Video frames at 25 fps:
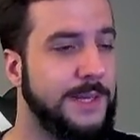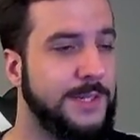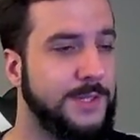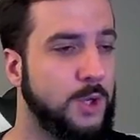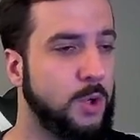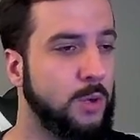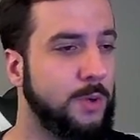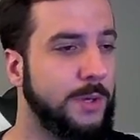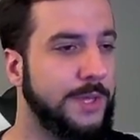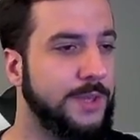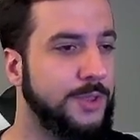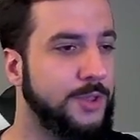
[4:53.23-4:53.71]

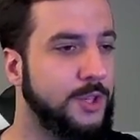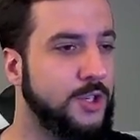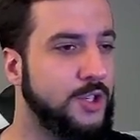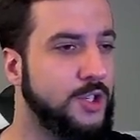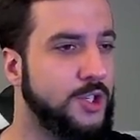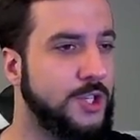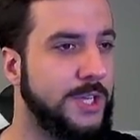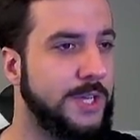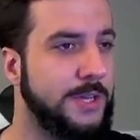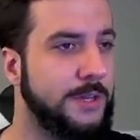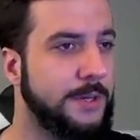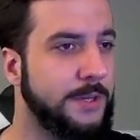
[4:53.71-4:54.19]
Don't get the
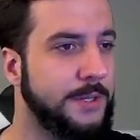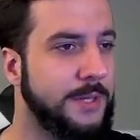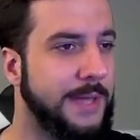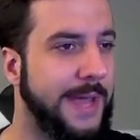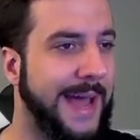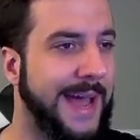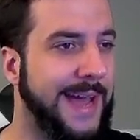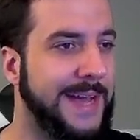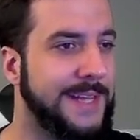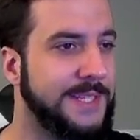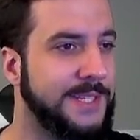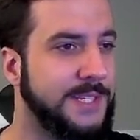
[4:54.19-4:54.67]
shield
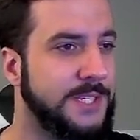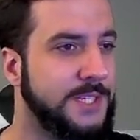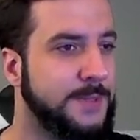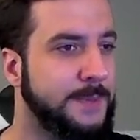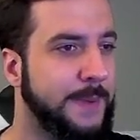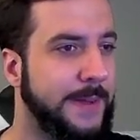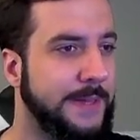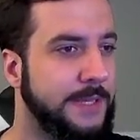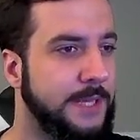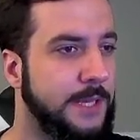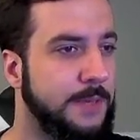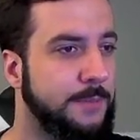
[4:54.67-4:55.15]
as
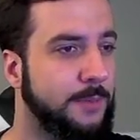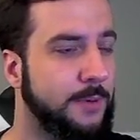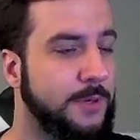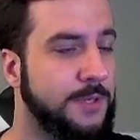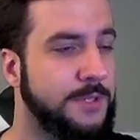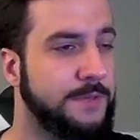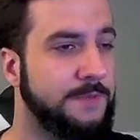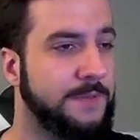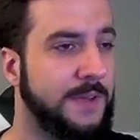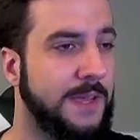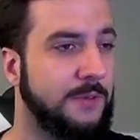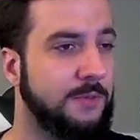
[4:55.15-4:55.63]
expected.
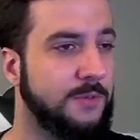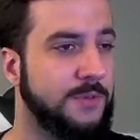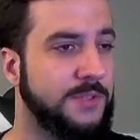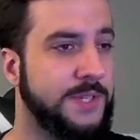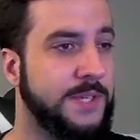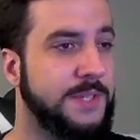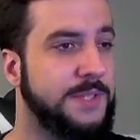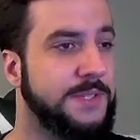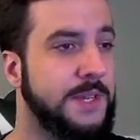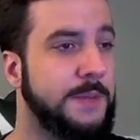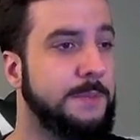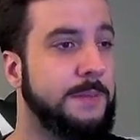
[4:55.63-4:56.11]
Poison Fang
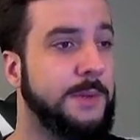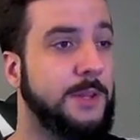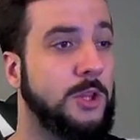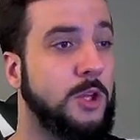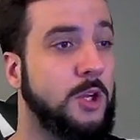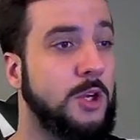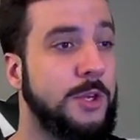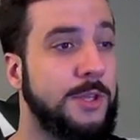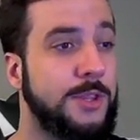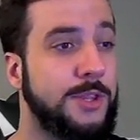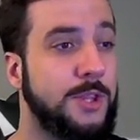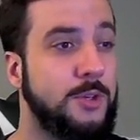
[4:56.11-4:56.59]
resisted, but
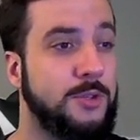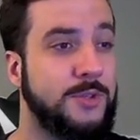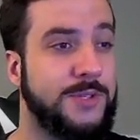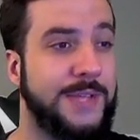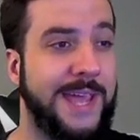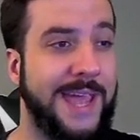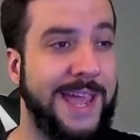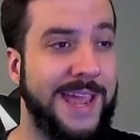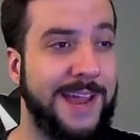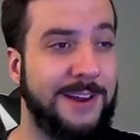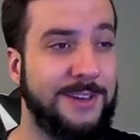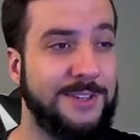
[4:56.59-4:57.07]
look at
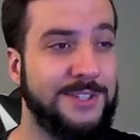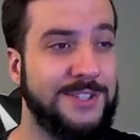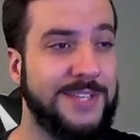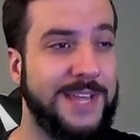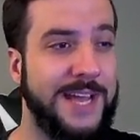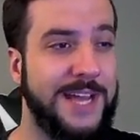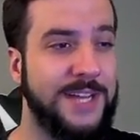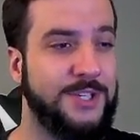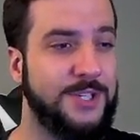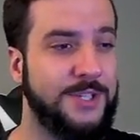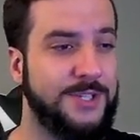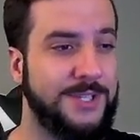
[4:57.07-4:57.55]
those Air
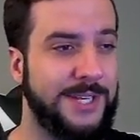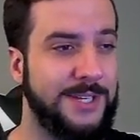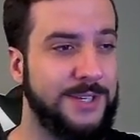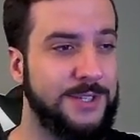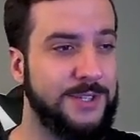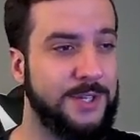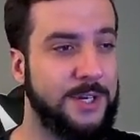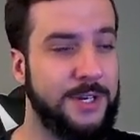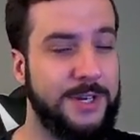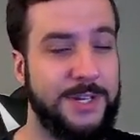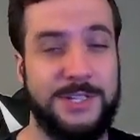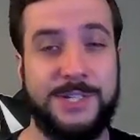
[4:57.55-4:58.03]
Slashes now
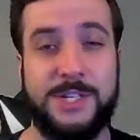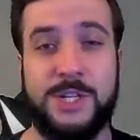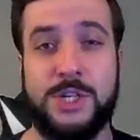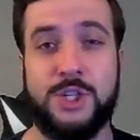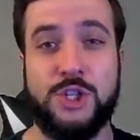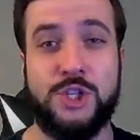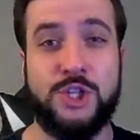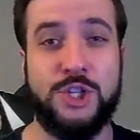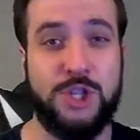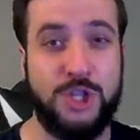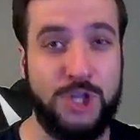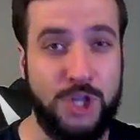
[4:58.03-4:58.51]
starting to
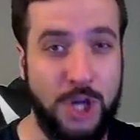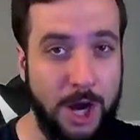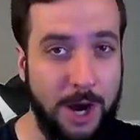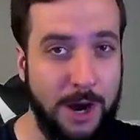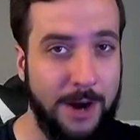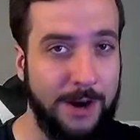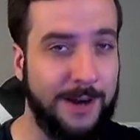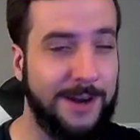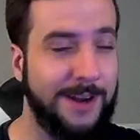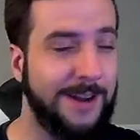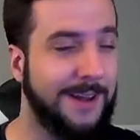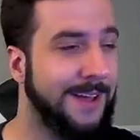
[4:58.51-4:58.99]

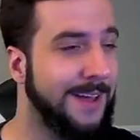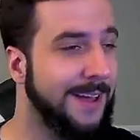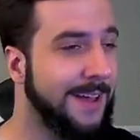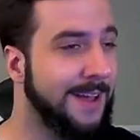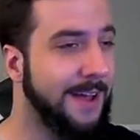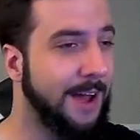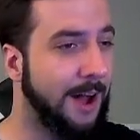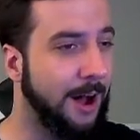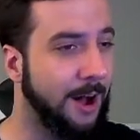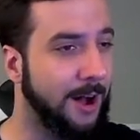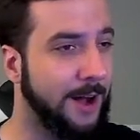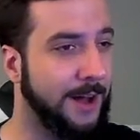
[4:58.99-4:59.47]
chunk
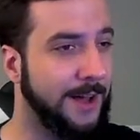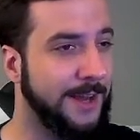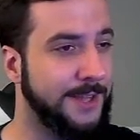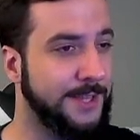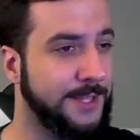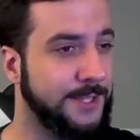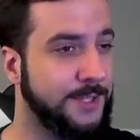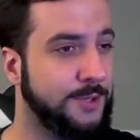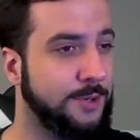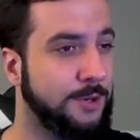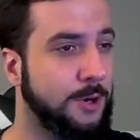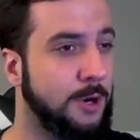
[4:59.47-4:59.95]
on
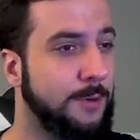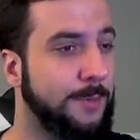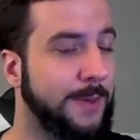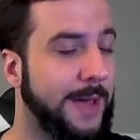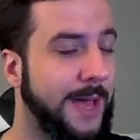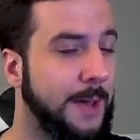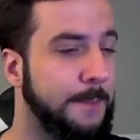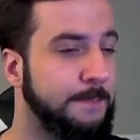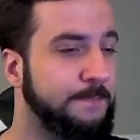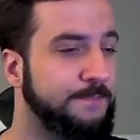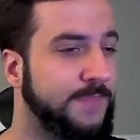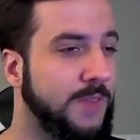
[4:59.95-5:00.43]
this
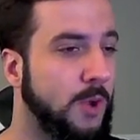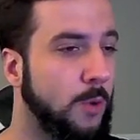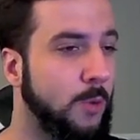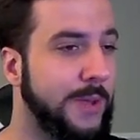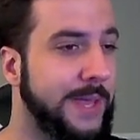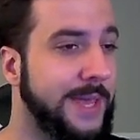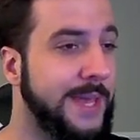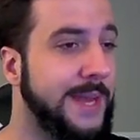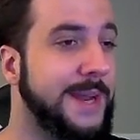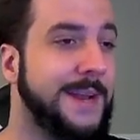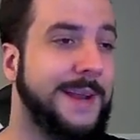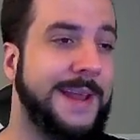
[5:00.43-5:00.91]
Crobat. We
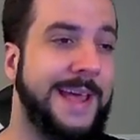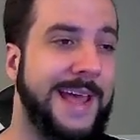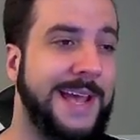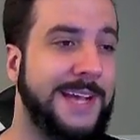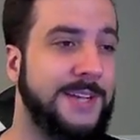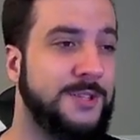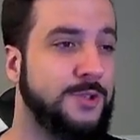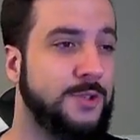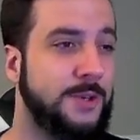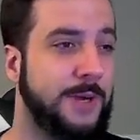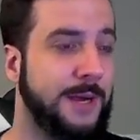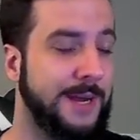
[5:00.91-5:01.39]
get an
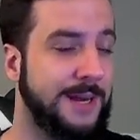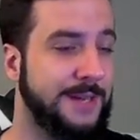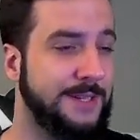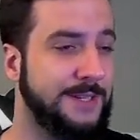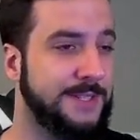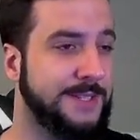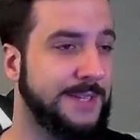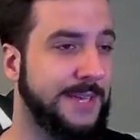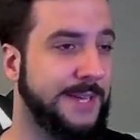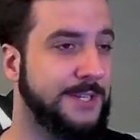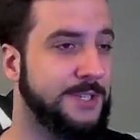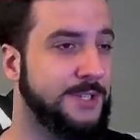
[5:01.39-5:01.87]
extra air
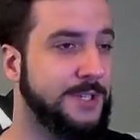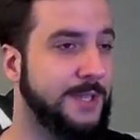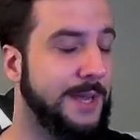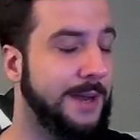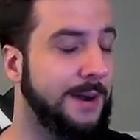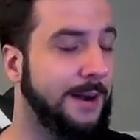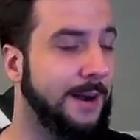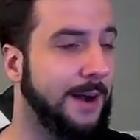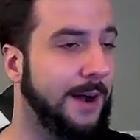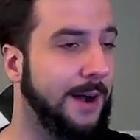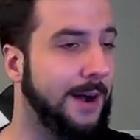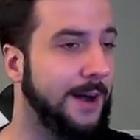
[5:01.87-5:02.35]
slash
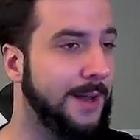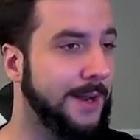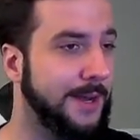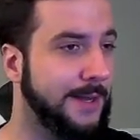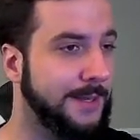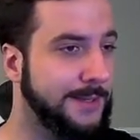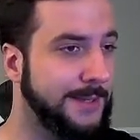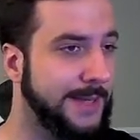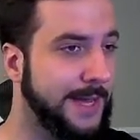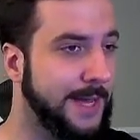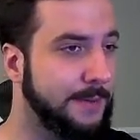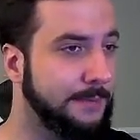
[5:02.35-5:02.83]
there on
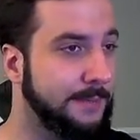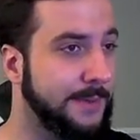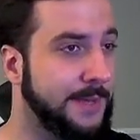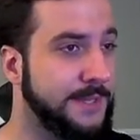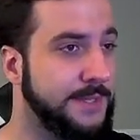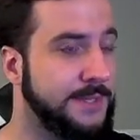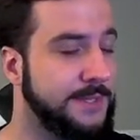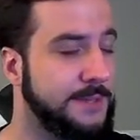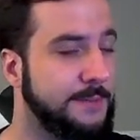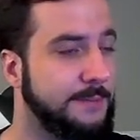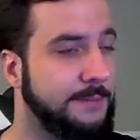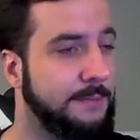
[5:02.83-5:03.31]

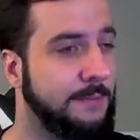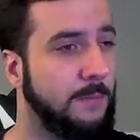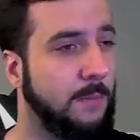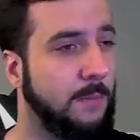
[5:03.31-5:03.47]
alignment.